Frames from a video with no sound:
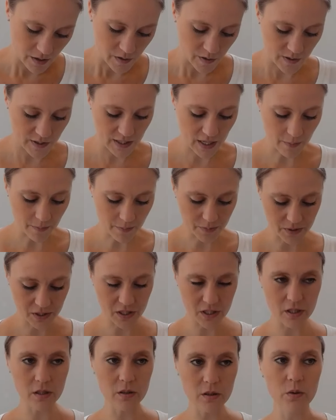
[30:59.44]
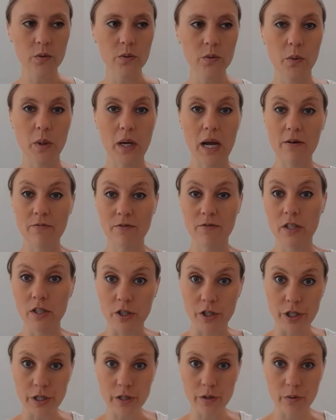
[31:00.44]
Step 2, we have to
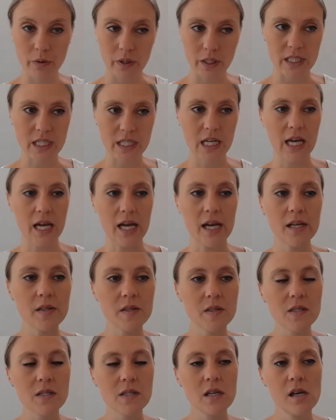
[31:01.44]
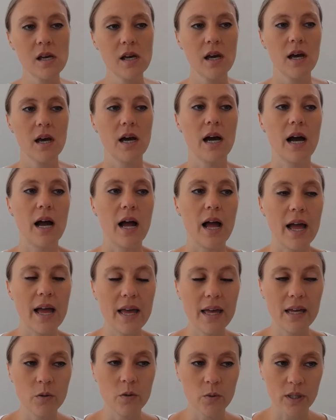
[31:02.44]
do the test,
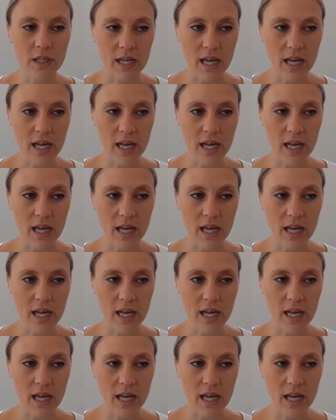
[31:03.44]
and we're